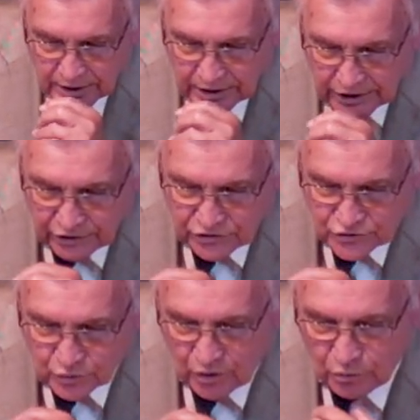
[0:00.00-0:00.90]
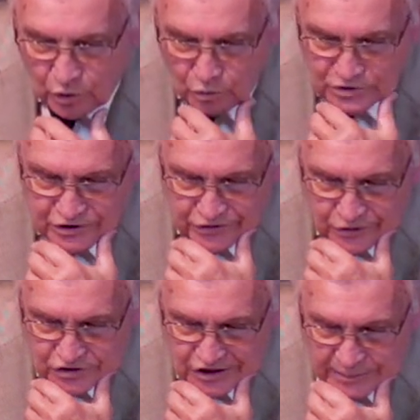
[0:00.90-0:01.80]
Here's Romans, the
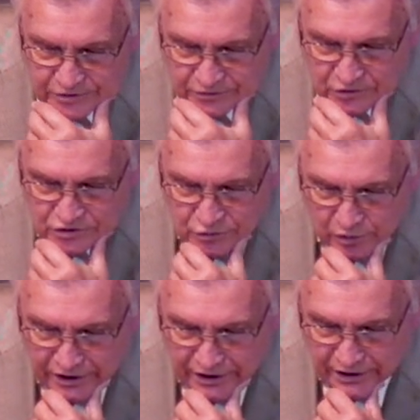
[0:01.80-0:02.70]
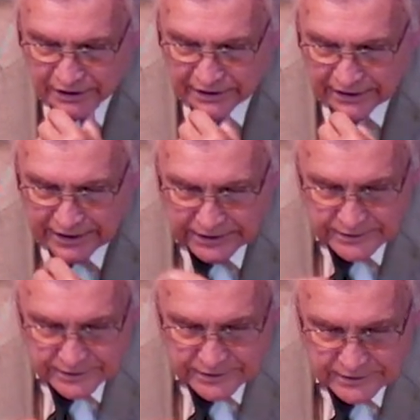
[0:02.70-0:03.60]
third chapter, verse 28.
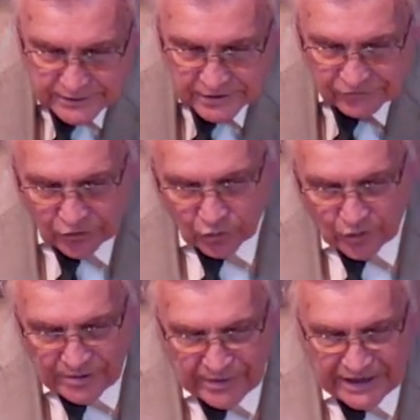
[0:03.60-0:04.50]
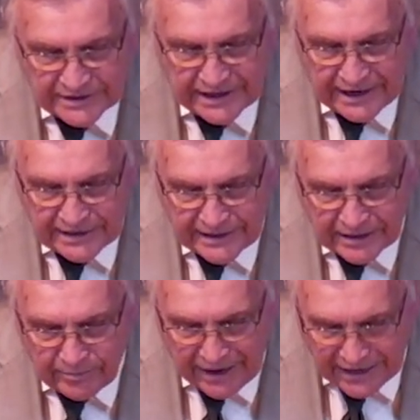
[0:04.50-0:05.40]
For we maintain that
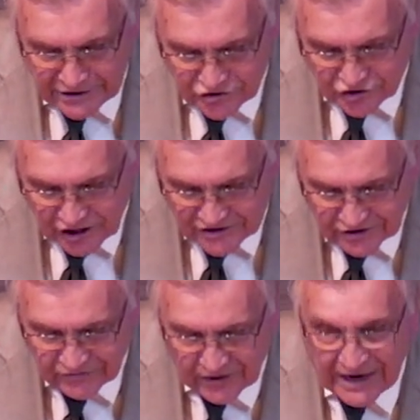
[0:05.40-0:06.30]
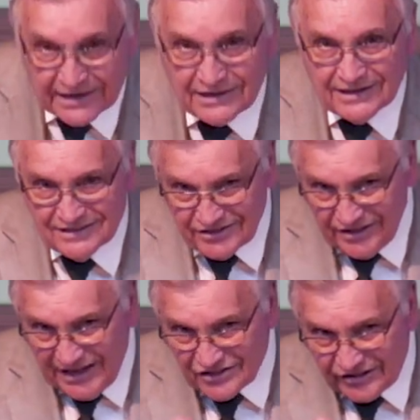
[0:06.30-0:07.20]
a man is justified, see,
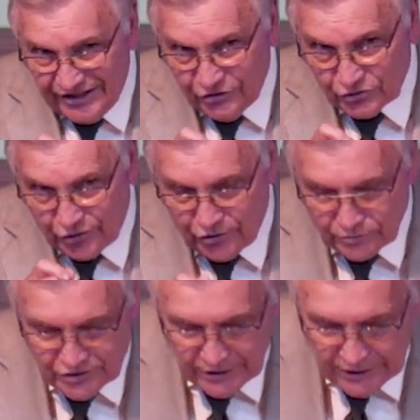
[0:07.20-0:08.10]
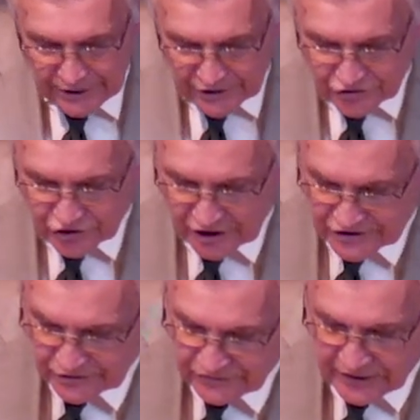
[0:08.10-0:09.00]
that's legal terms, is
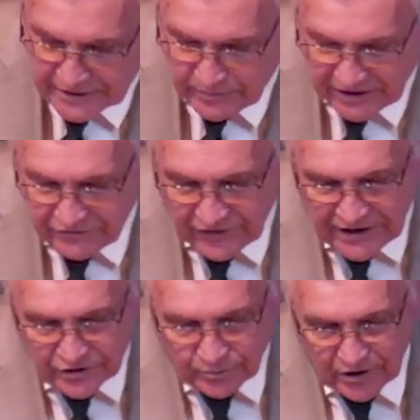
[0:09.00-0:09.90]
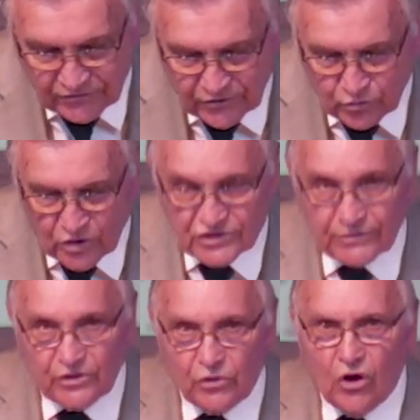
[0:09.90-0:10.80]
justified by faith apart from works of
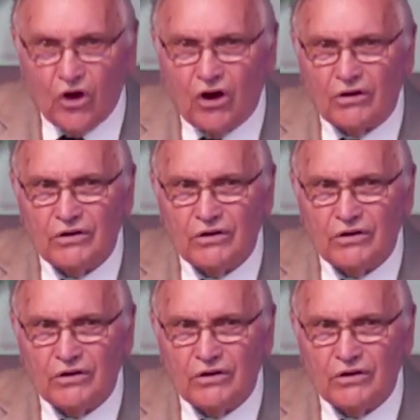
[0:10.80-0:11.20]
the law.